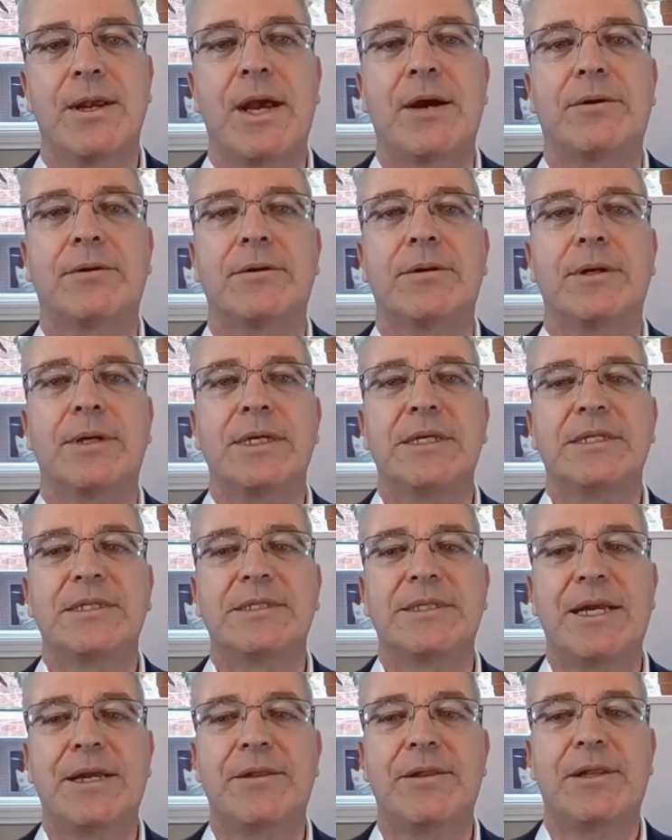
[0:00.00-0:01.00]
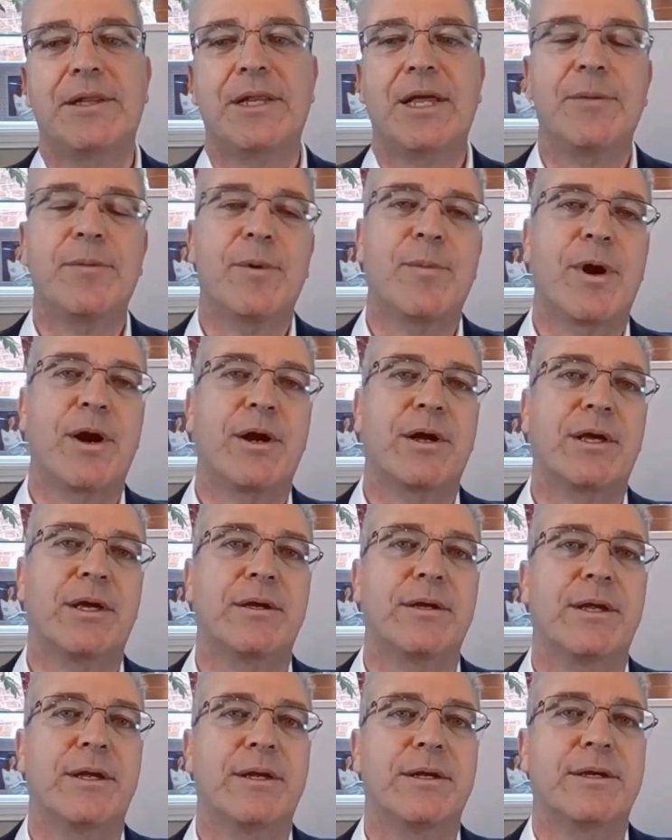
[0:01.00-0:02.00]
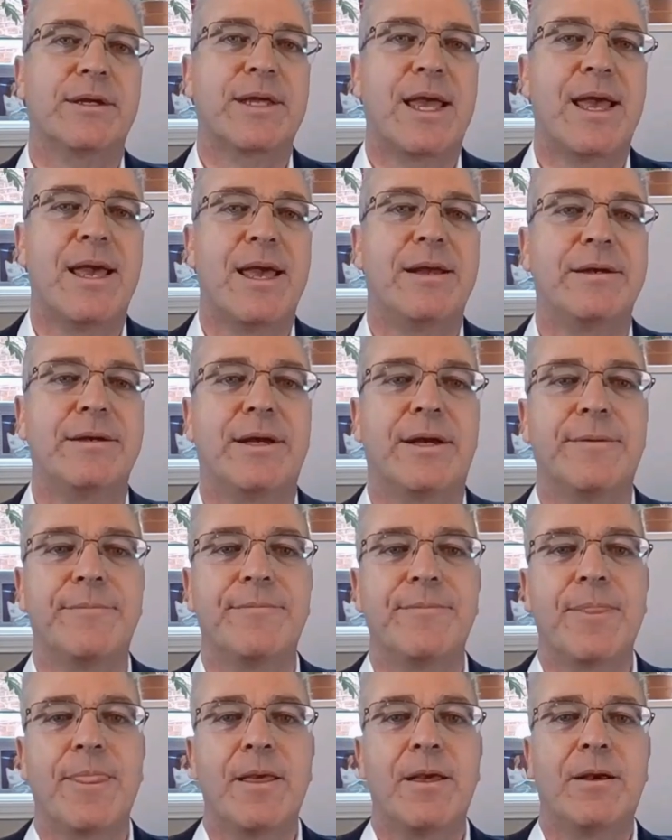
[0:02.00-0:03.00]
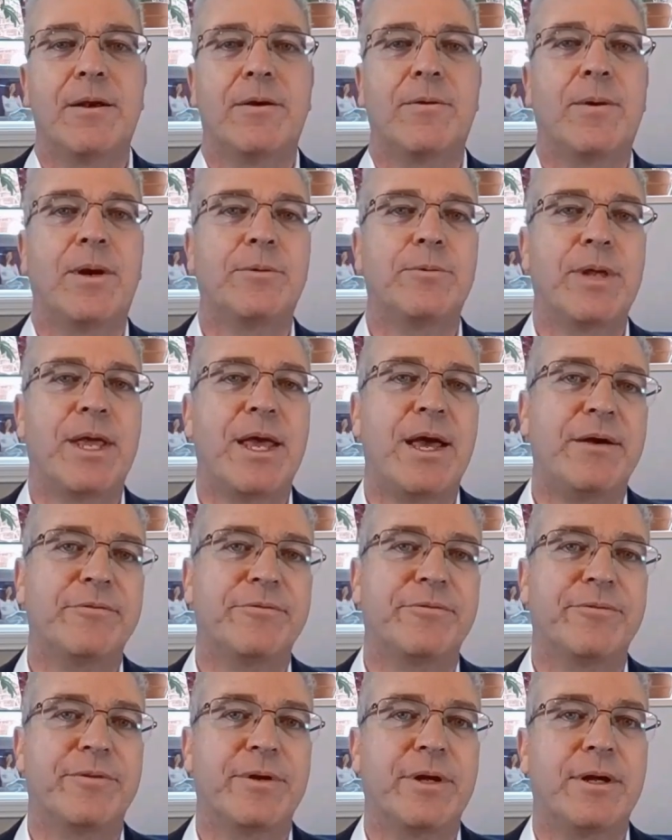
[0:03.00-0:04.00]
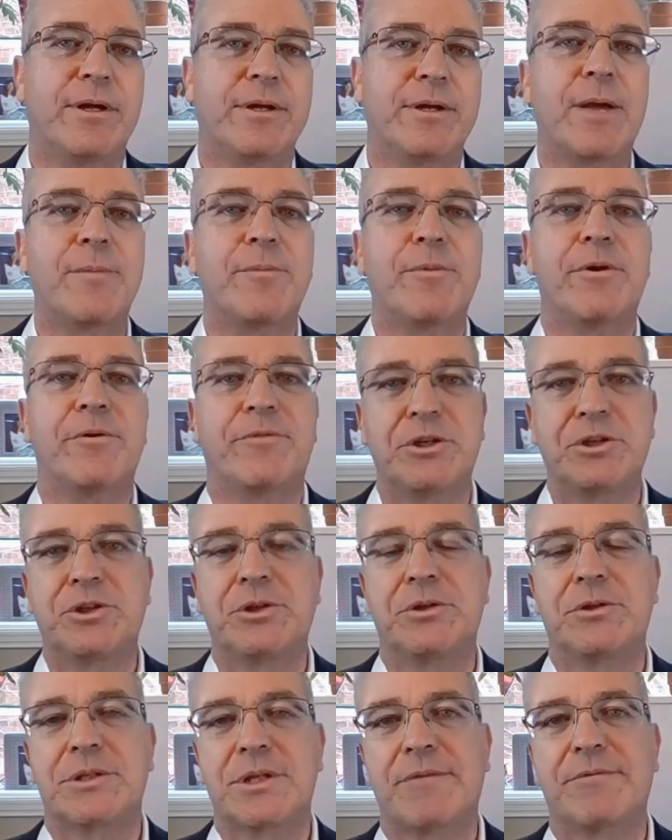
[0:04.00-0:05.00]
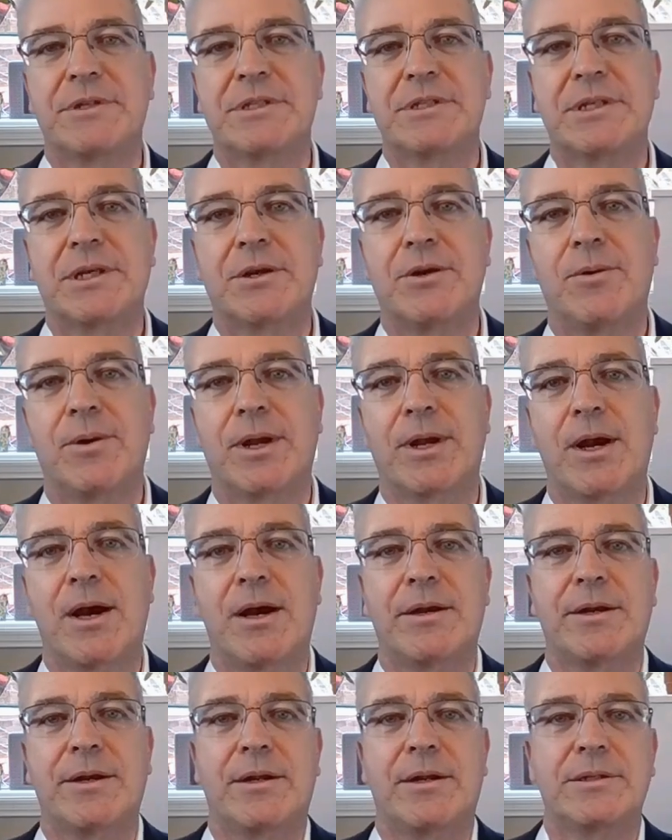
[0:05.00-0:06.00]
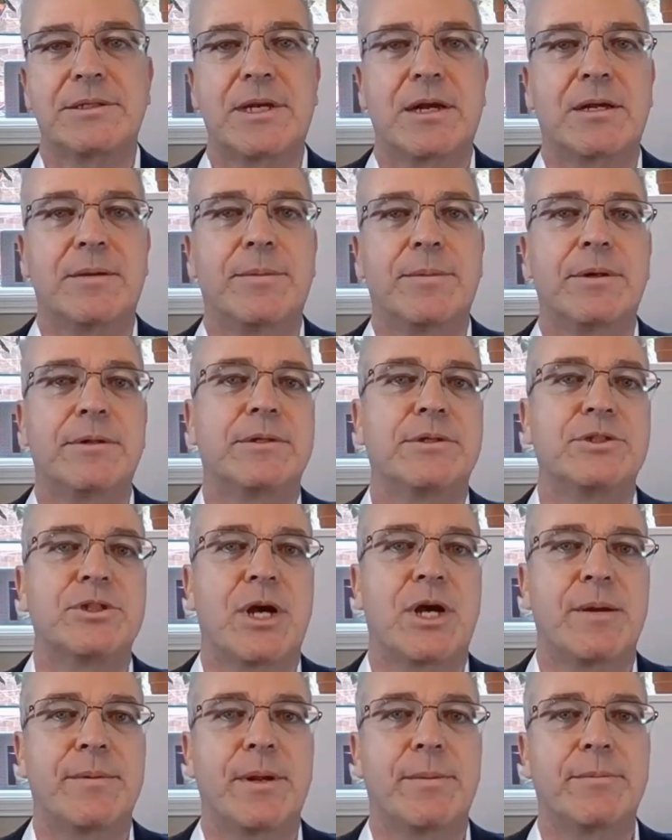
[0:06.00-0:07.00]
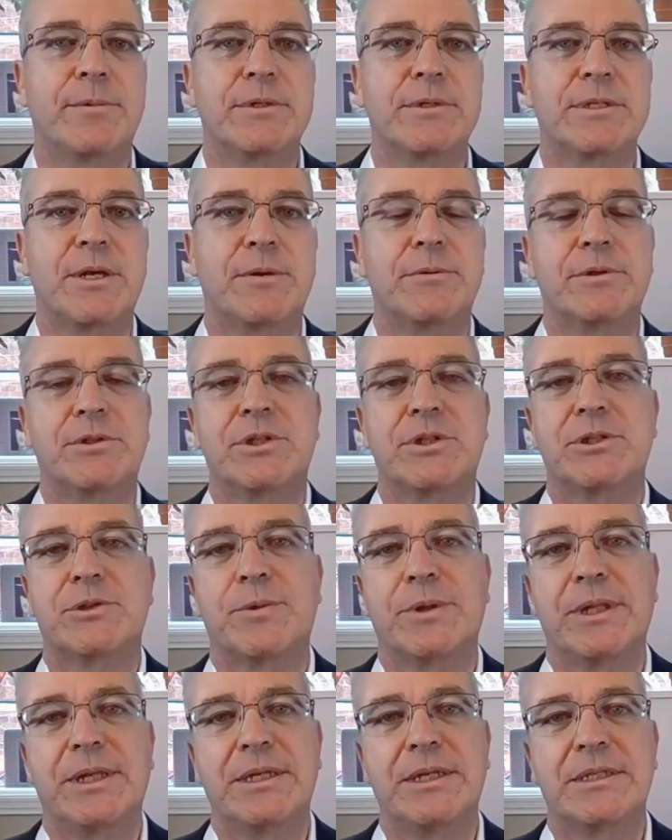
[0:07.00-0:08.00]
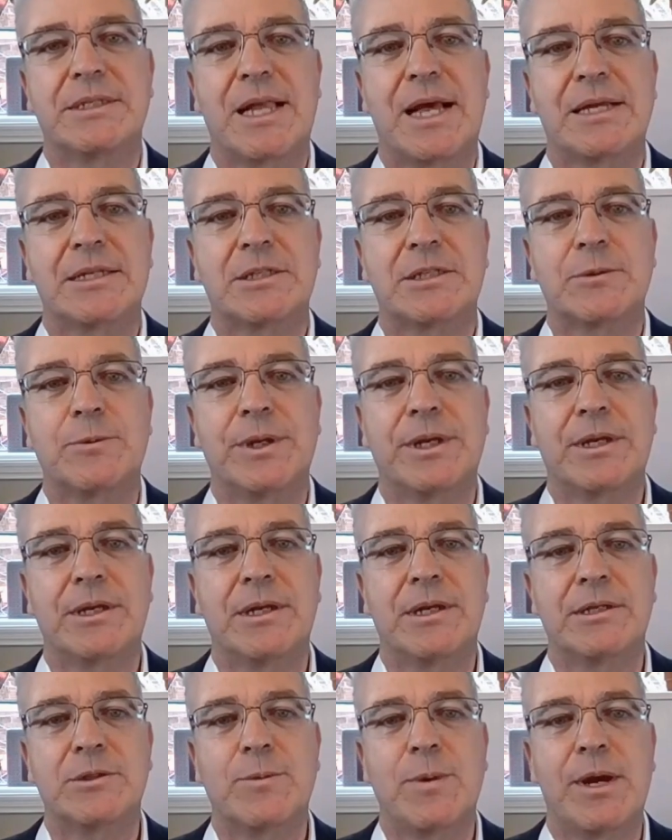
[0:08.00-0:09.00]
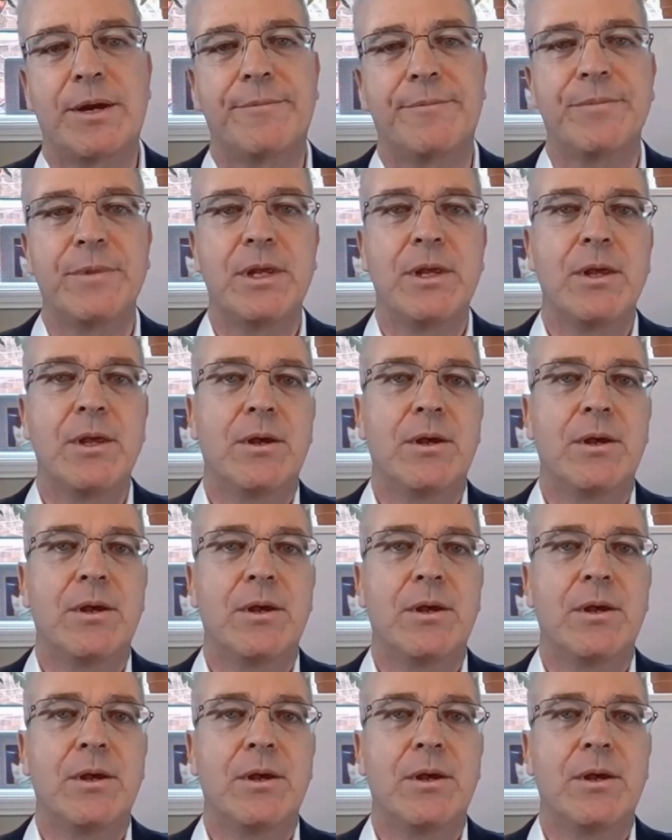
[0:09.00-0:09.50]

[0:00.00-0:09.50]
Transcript: Now, state of the labor market in Canada. Well, we have a number of issues obviously going on, and I'll talk about the job numbers that were just released last week as well.